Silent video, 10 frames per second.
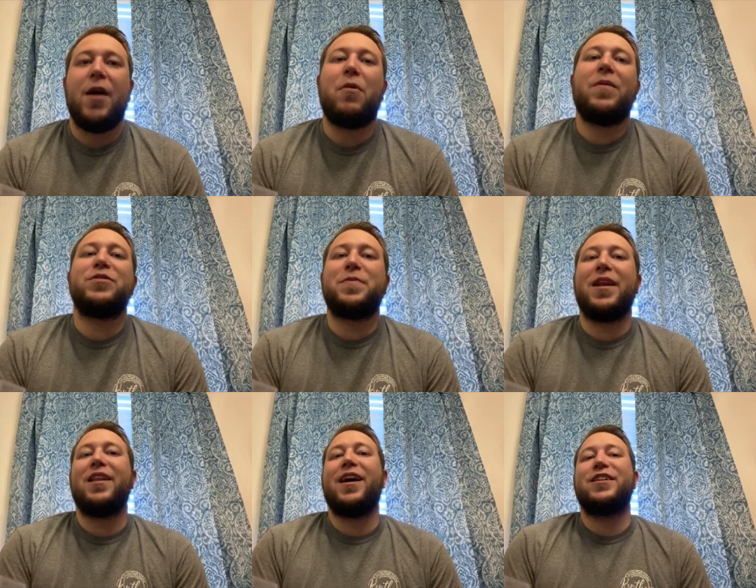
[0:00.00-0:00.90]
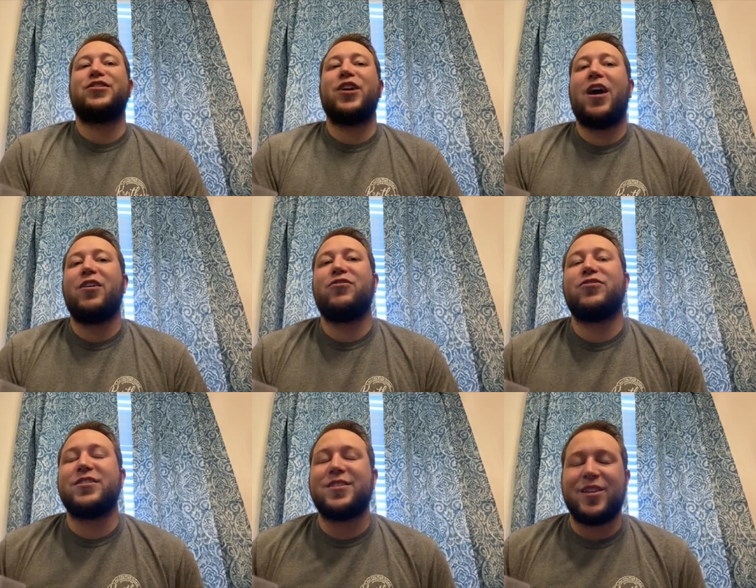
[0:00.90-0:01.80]
while there's been a lot of challenges
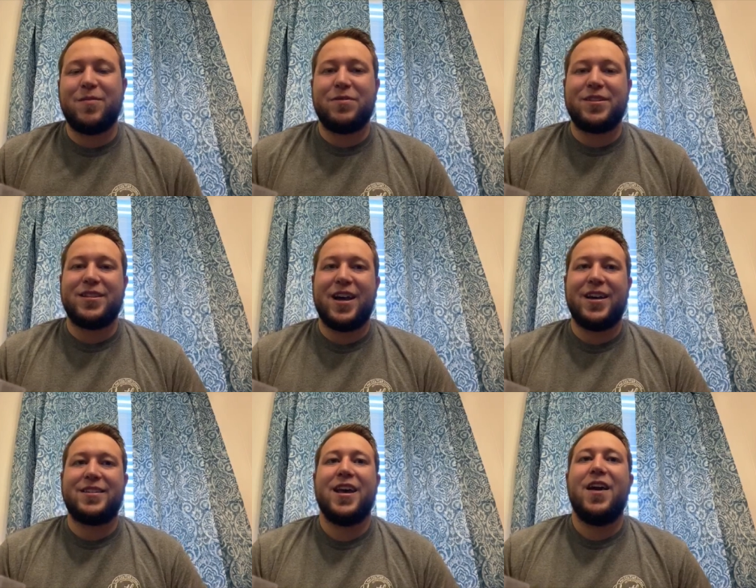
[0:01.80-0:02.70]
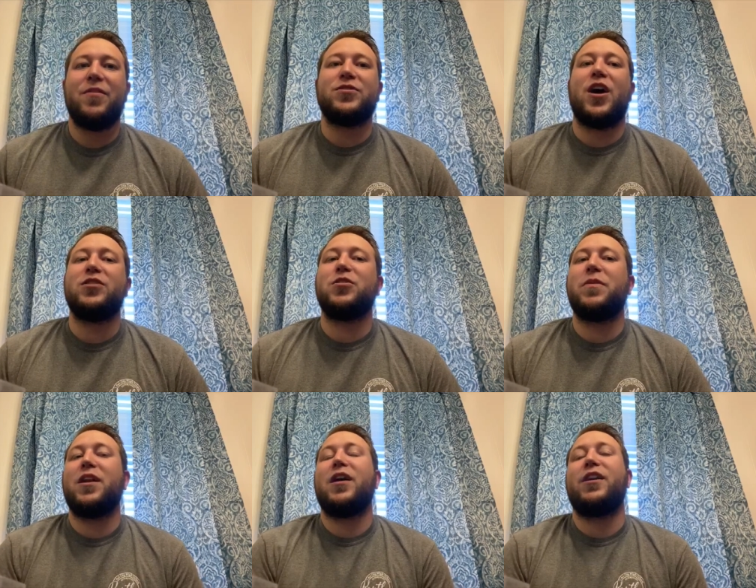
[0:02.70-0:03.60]
and sleepless nights, there's also
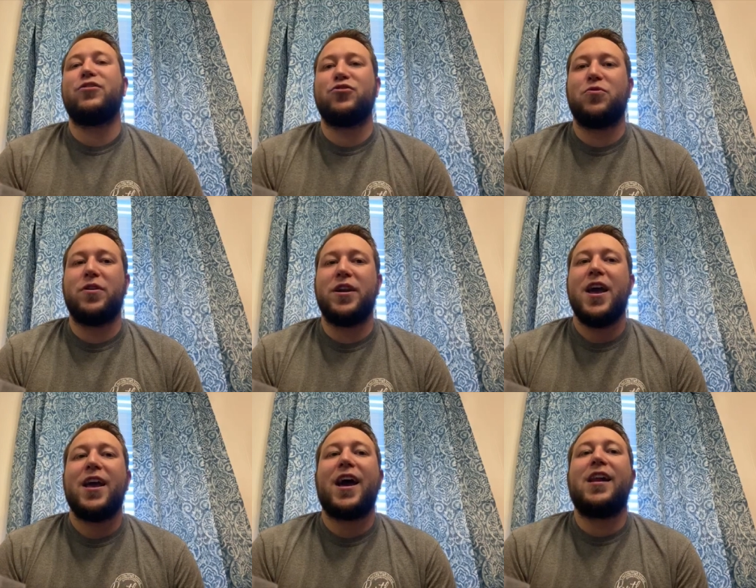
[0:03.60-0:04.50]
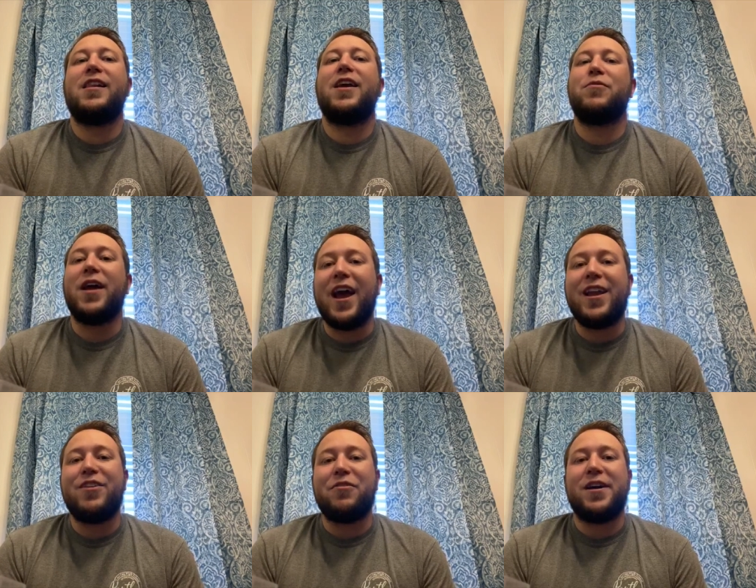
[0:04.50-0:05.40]
been a lot of joy, kind of like when
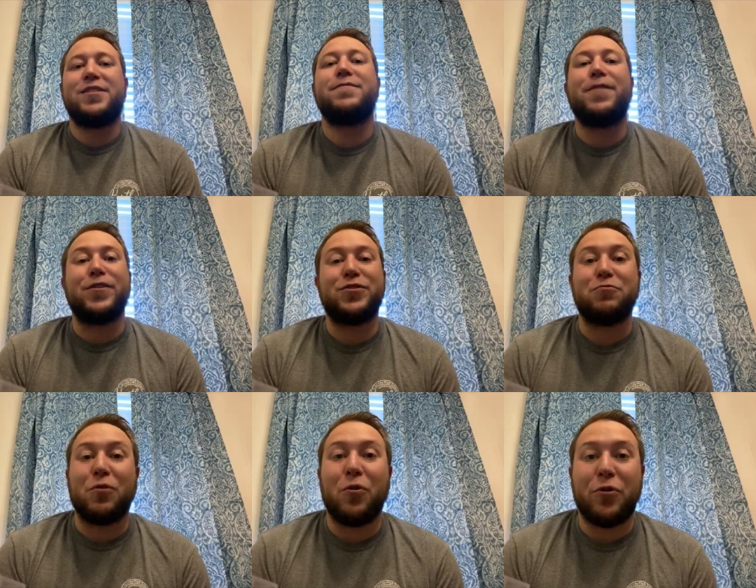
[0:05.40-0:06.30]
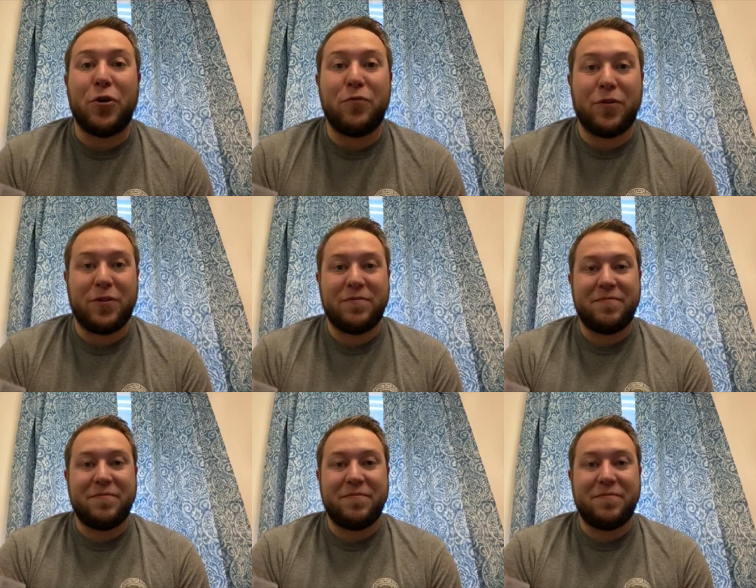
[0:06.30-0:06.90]
Annie Grace first rolled over.